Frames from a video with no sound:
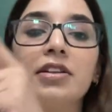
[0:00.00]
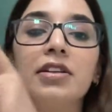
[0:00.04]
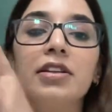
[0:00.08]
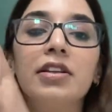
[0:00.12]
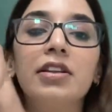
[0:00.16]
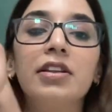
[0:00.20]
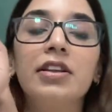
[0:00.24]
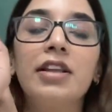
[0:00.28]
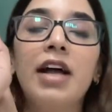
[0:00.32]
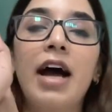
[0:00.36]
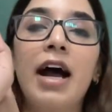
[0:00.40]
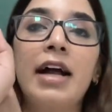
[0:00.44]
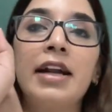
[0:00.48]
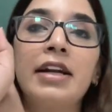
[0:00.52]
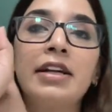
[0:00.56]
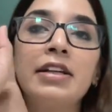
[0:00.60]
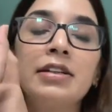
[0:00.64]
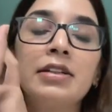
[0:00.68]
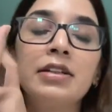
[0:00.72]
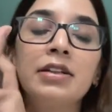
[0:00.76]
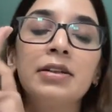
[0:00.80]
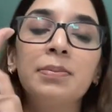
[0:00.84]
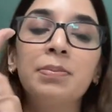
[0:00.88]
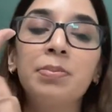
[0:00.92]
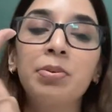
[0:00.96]
That
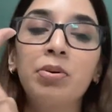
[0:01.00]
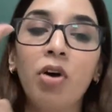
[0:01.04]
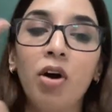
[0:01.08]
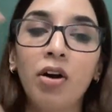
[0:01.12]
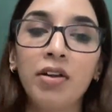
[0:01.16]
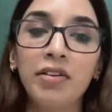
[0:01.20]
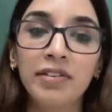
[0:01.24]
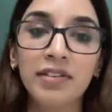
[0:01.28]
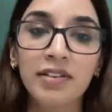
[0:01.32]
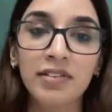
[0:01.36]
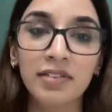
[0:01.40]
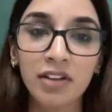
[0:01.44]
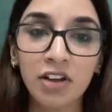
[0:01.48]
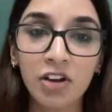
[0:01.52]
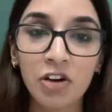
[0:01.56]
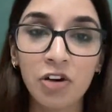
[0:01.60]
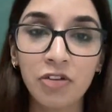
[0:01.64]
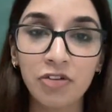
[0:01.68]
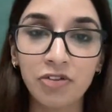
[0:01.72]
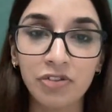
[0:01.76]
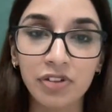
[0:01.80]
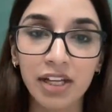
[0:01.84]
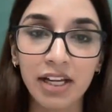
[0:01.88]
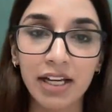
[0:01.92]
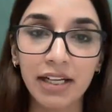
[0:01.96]
processing
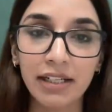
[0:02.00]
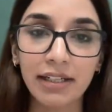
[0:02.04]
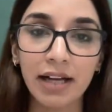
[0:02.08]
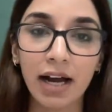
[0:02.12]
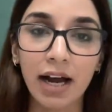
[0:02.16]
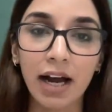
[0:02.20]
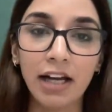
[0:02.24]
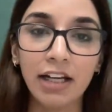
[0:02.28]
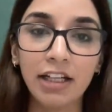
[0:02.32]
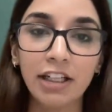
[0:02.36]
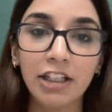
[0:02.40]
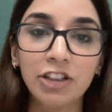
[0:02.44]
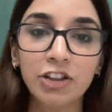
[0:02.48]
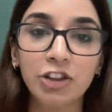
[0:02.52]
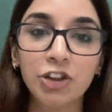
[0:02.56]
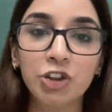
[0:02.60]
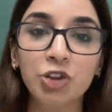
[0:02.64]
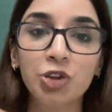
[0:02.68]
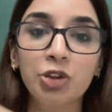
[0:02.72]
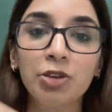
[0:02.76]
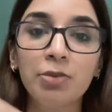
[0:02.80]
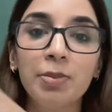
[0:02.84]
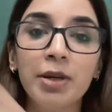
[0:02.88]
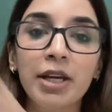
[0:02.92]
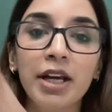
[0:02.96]
of data, it
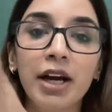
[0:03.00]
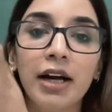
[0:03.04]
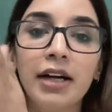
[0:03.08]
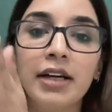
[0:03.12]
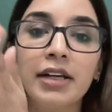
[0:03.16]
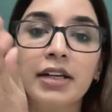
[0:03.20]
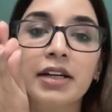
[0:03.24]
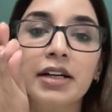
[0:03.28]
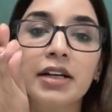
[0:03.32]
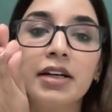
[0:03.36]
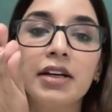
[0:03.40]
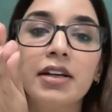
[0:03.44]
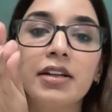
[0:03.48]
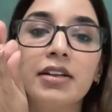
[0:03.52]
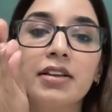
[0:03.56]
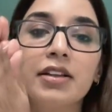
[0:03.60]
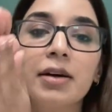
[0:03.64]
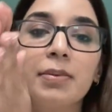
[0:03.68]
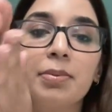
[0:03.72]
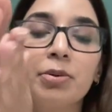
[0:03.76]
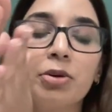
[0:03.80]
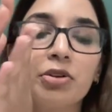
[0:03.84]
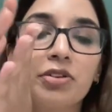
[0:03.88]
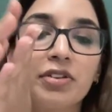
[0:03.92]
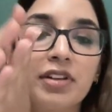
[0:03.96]
should be under
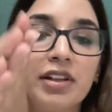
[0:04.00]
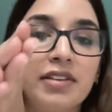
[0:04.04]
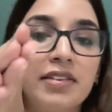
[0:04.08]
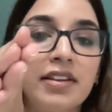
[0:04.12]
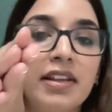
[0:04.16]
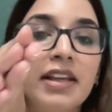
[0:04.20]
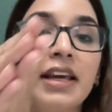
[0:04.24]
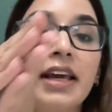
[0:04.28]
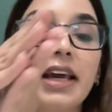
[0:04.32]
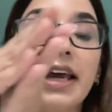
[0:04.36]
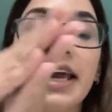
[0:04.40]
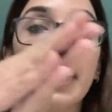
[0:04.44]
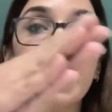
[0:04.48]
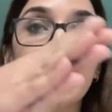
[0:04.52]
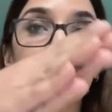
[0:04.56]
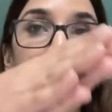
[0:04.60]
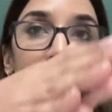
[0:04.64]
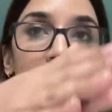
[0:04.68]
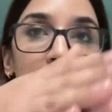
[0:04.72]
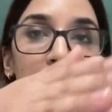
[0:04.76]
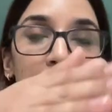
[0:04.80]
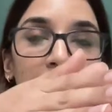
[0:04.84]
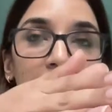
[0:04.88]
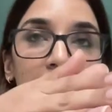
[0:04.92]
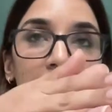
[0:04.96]
the processing
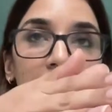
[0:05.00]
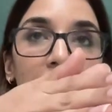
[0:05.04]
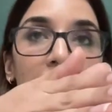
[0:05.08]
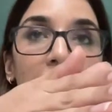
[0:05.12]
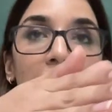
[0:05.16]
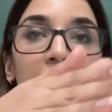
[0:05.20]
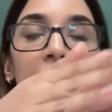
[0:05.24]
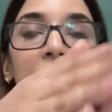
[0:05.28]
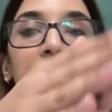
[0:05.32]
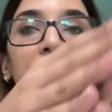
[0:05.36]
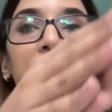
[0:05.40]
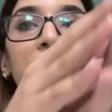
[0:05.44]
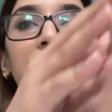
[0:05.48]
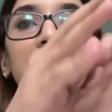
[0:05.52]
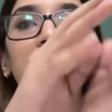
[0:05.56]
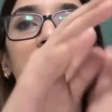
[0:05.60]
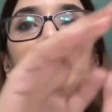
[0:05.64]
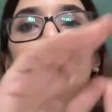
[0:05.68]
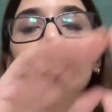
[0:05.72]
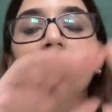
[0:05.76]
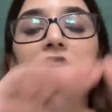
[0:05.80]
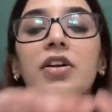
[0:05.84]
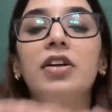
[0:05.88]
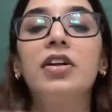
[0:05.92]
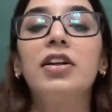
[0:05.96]
agreement under
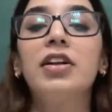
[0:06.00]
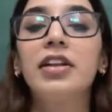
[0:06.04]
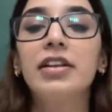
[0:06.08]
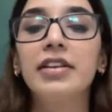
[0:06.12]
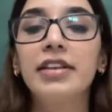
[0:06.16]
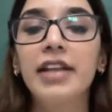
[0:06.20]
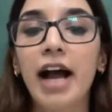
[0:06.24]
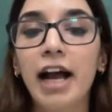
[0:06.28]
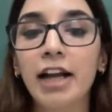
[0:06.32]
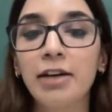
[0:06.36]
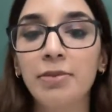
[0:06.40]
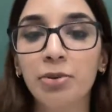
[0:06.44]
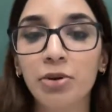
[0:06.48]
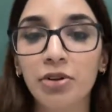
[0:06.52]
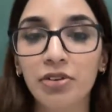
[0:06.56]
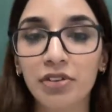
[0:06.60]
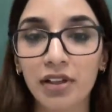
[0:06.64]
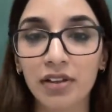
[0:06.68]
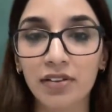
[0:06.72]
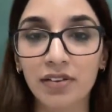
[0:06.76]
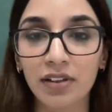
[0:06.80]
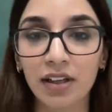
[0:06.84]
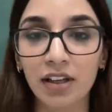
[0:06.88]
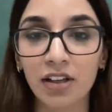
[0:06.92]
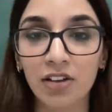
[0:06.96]
which that
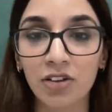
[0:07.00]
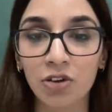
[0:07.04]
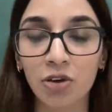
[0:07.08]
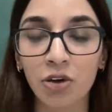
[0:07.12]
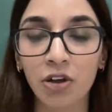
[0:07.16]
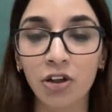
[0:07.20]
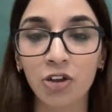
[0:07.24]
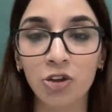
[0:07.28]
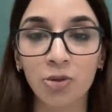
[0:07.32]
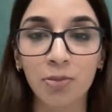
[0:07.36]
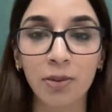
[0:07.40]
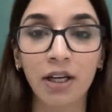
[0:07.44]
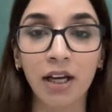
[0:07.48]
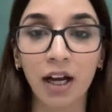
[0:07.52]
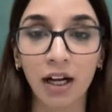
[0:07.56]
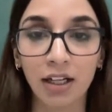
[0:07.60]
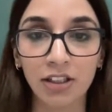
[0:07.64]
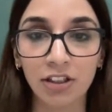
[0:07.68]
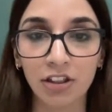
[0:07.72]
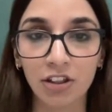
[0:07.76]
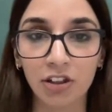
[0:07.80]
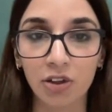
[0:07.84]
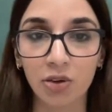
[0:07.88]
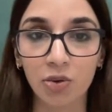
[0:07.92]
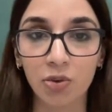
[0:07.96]
processing is going to be
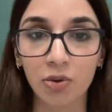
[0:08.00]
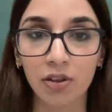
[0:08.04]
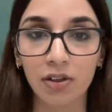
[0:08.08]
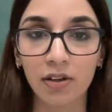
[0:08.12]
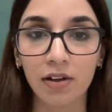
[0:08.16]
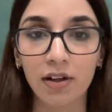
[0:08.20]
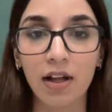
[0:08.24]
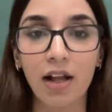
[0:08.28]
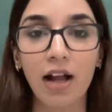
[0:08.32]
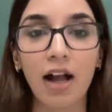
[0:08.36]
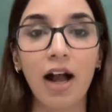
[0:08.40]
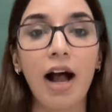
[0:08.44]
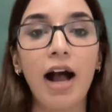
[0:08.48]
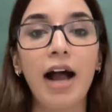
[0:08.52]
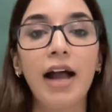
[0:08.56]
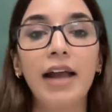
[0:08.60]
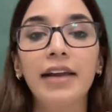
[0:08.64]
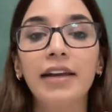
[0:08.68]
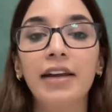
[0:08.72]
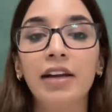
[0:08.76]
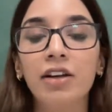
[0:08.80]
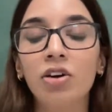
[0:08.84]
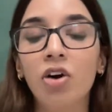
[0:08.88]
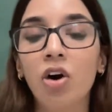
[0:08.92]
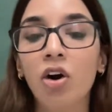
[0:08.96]
continued.
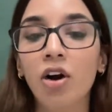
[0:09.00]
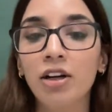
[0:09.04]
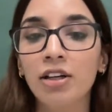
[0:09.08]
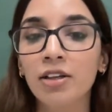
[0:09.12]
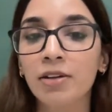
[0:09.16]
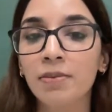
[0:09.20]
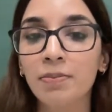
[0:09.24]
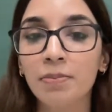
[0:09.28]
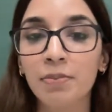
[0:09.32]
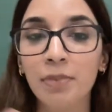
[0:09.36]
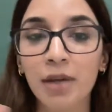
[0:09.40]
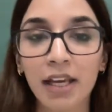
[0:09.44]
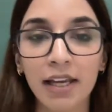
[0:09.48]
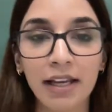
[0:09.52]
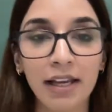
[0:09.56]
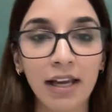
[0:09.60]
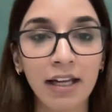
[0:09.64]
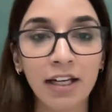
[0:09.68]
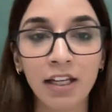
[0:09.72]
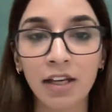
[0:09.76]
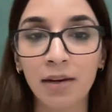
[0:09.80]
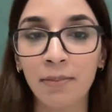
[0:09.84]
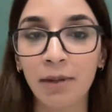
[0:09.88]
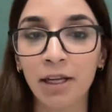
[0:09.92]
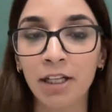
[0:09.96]
I cannot make
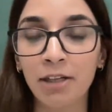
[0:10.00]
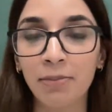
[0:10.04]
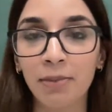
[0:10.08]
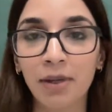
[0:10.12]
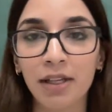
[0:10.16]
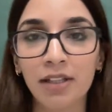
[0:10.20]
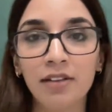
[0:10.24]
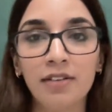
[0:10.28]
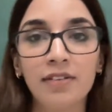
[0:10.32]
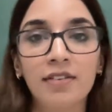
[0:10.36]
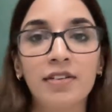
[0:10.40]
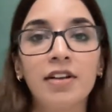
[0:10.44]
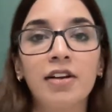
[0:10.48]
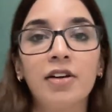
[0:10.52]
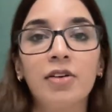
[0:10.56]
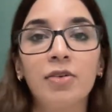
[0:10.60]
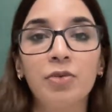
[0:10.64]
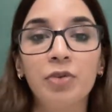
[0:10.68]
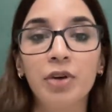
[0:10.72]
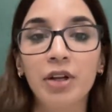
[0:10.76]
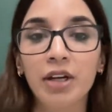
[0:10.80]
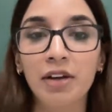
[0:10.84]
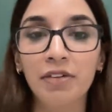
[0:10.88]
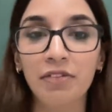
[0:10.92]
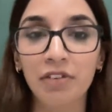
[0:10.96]
any amendments
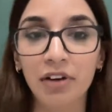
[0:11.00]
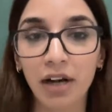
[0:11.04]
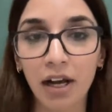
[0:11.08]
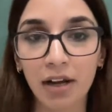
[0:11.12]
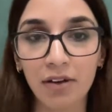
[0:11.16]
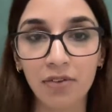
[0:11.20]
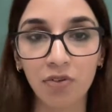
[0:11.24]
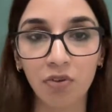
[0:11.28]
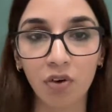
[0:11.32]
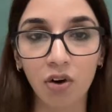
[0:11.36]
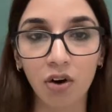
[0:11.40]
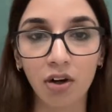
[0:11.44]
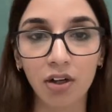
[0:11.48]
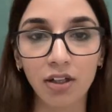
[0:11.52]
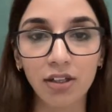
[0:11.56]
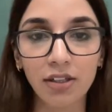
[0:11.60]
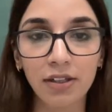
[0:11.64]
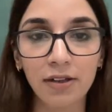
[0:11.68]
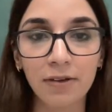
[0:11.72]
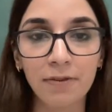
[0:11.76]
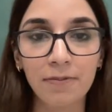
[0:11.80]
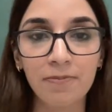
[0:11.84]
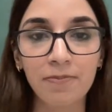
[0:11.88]
whenever I want.